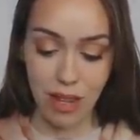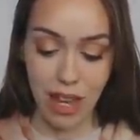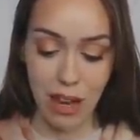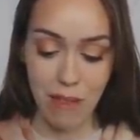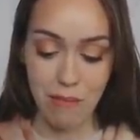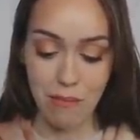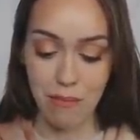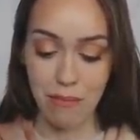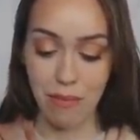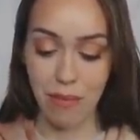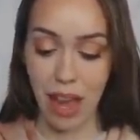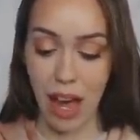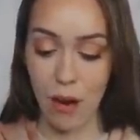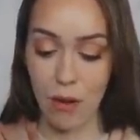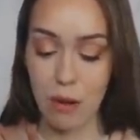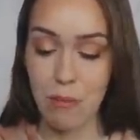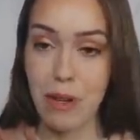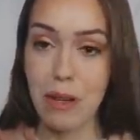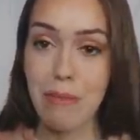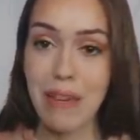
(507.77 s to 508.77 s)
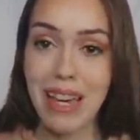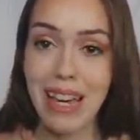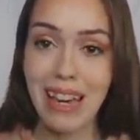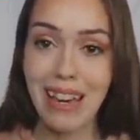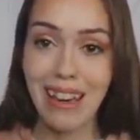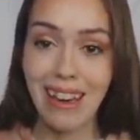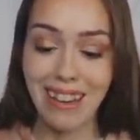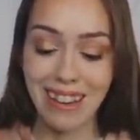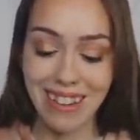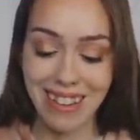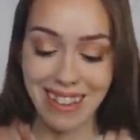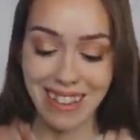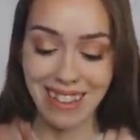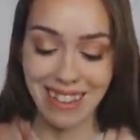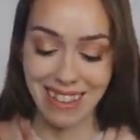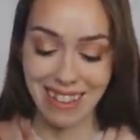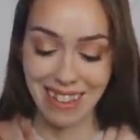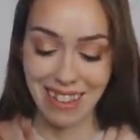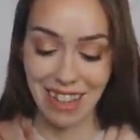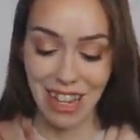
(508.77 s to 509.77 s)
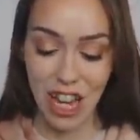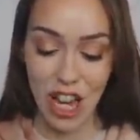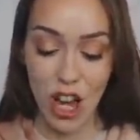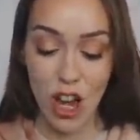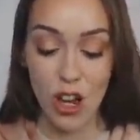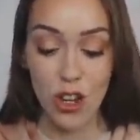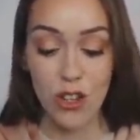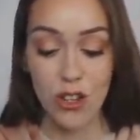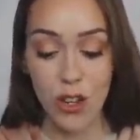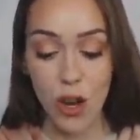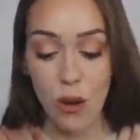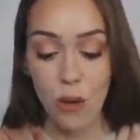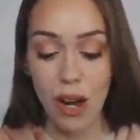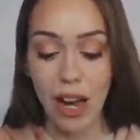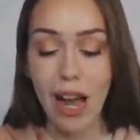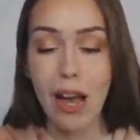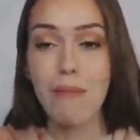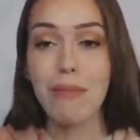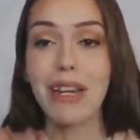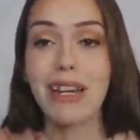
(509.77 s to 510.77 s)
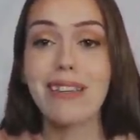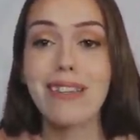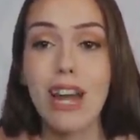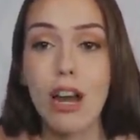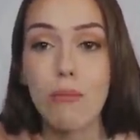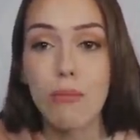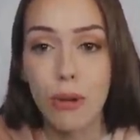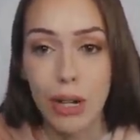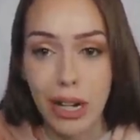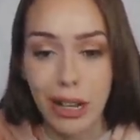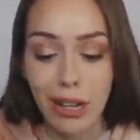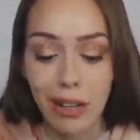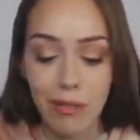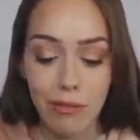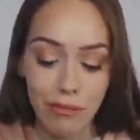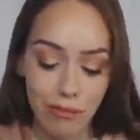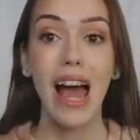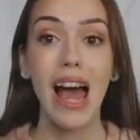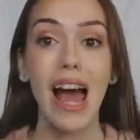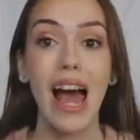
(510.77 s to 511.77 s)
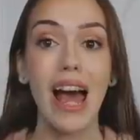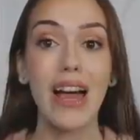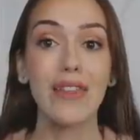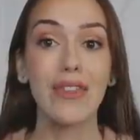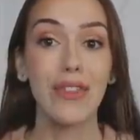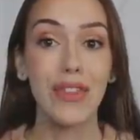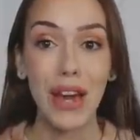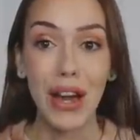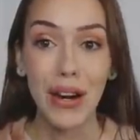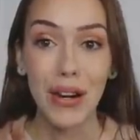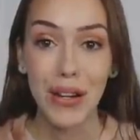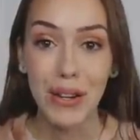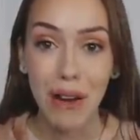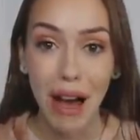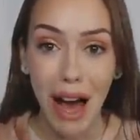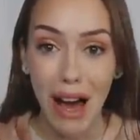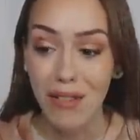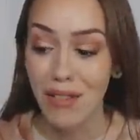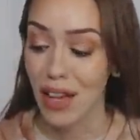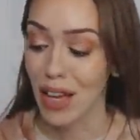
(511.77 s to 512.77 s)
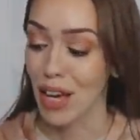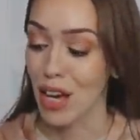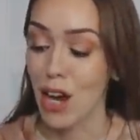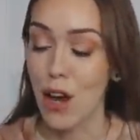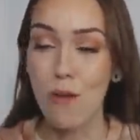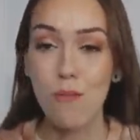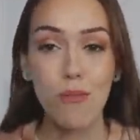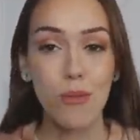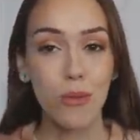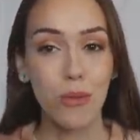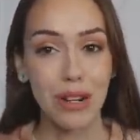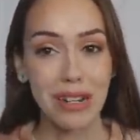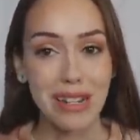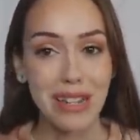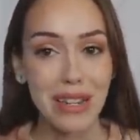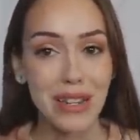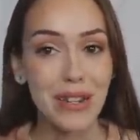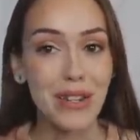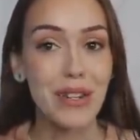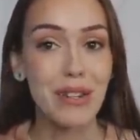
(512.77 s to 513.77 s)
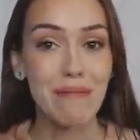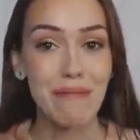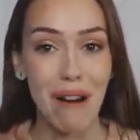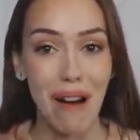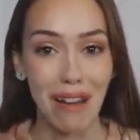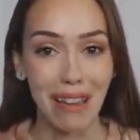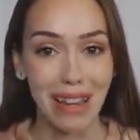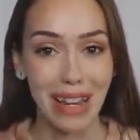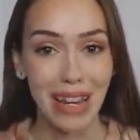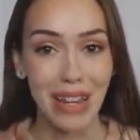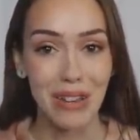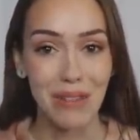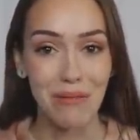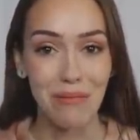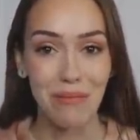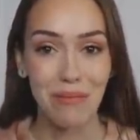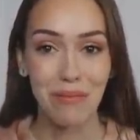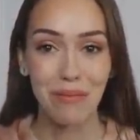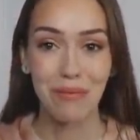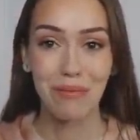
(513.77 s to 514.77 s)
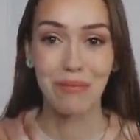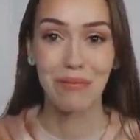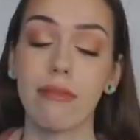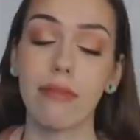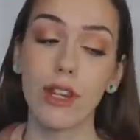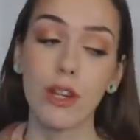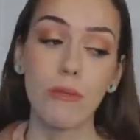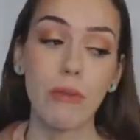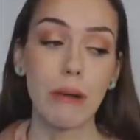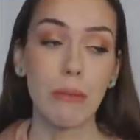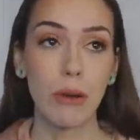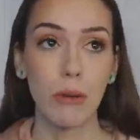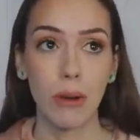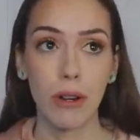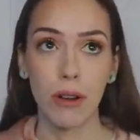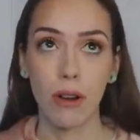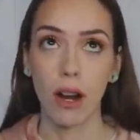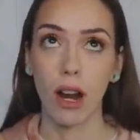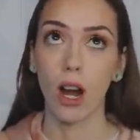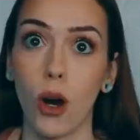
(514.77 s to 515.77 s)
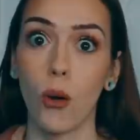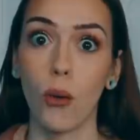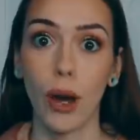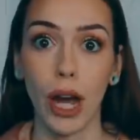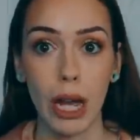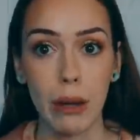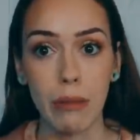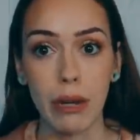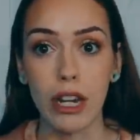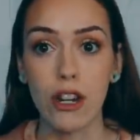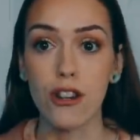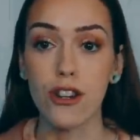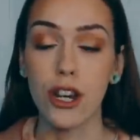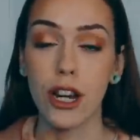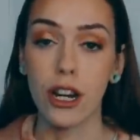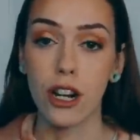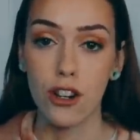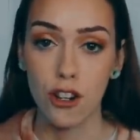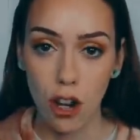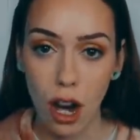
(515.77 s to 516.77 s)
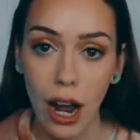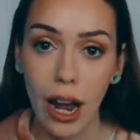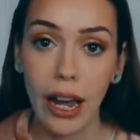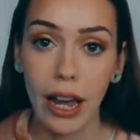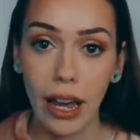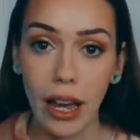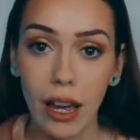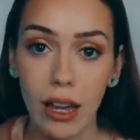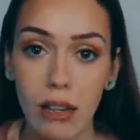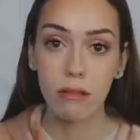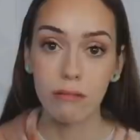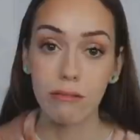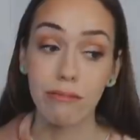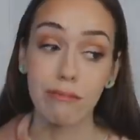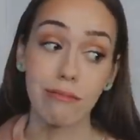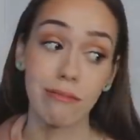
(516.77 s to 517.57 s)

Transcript: Yep, that would be me. So, I mean, it's not pretty. And there you have it, prison tamale. You might be wondering, okay, but is she gonna try it?